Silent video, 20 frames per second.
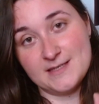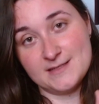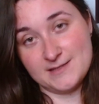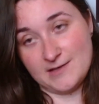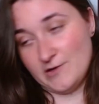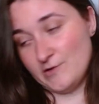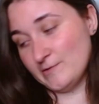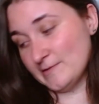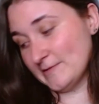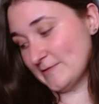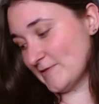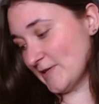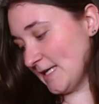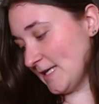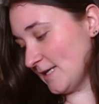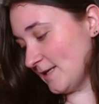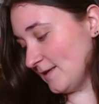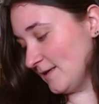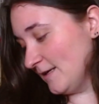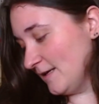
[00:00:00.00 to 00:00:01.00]
colder
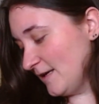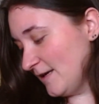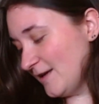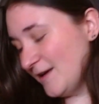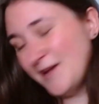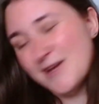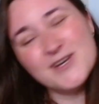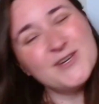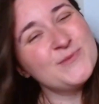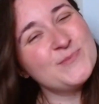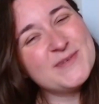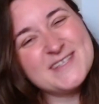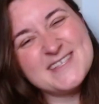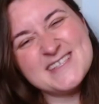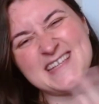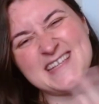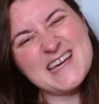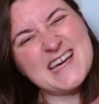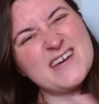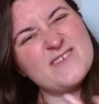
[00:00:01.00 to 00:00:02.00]
again, but
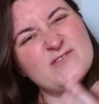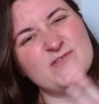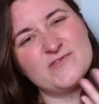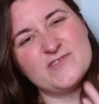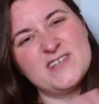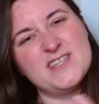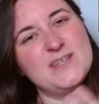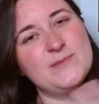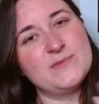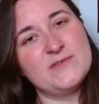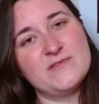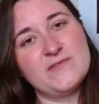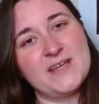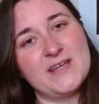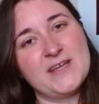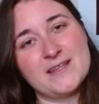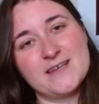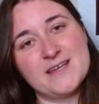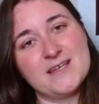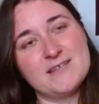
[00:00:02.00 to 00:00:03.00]
just haven't really been
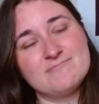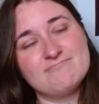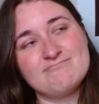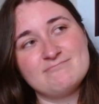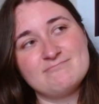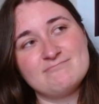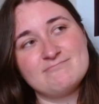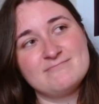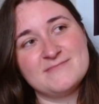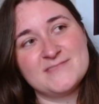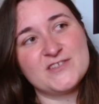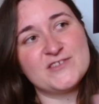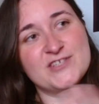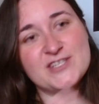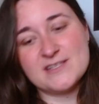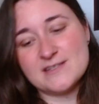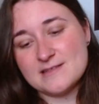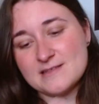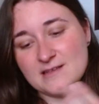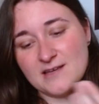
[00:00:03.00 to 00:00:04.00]
feeling it. So
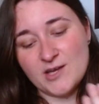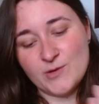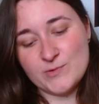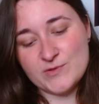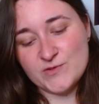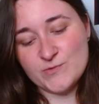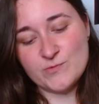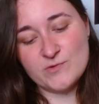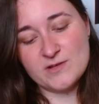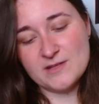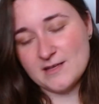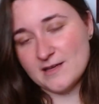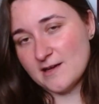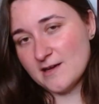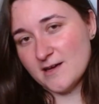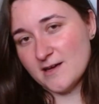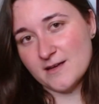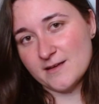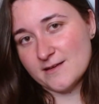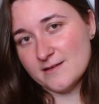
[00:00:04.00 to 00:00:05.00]
just like with the Woodland
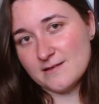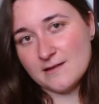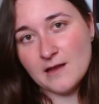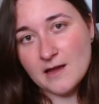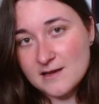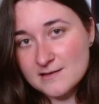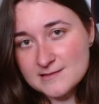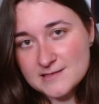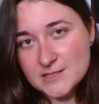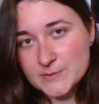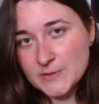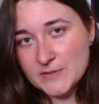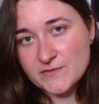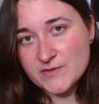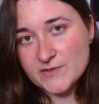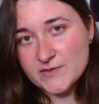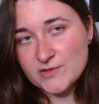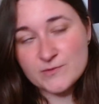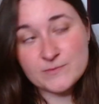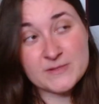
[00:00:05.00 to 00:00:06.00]
Cardigan last time I
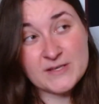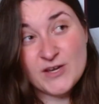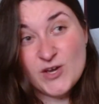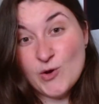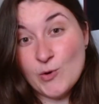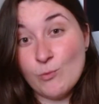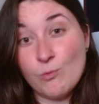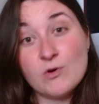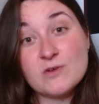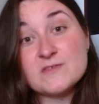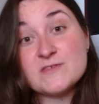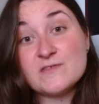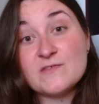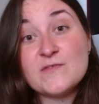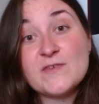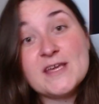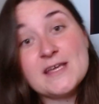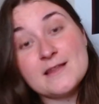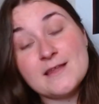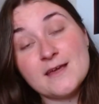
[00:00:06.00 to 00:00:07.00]
filmed, wasn't
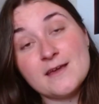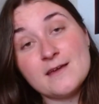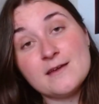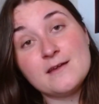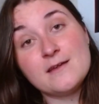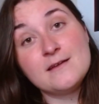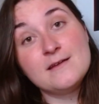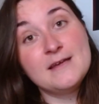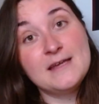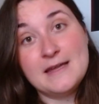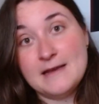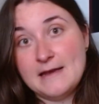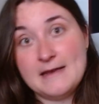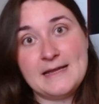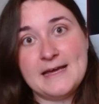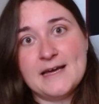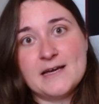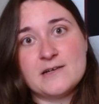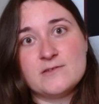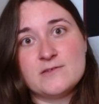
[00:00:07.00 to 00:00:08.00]
feeling it.
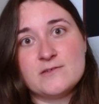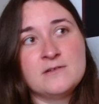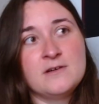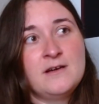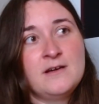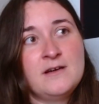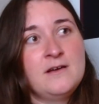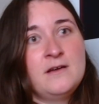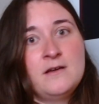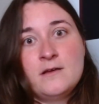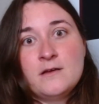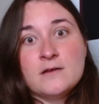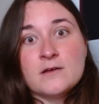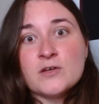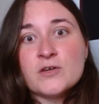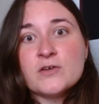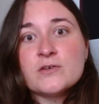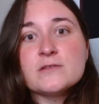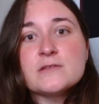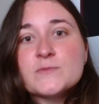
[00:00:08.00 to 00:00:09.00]
Now,
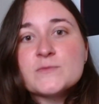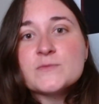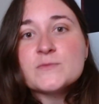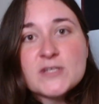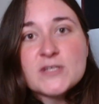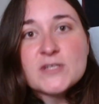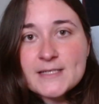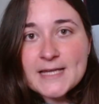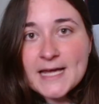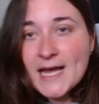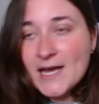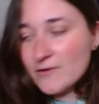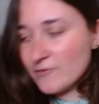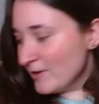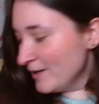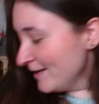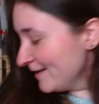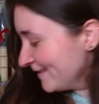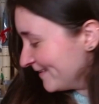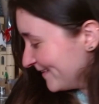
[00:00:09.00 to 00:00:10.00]
couldn't put it down.
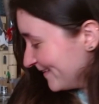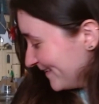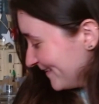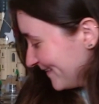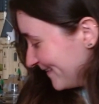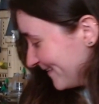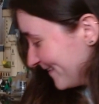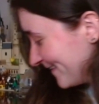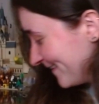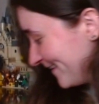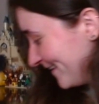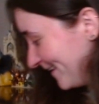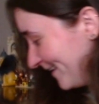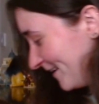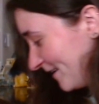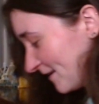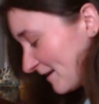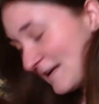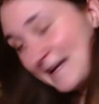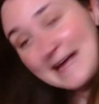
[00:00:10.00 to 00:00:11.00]

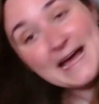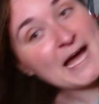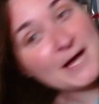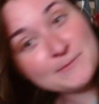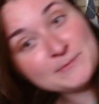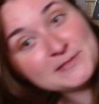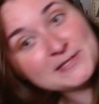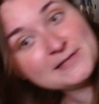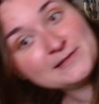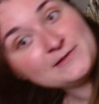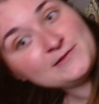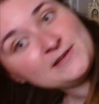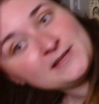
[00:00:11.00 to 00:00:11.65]
Like absolutely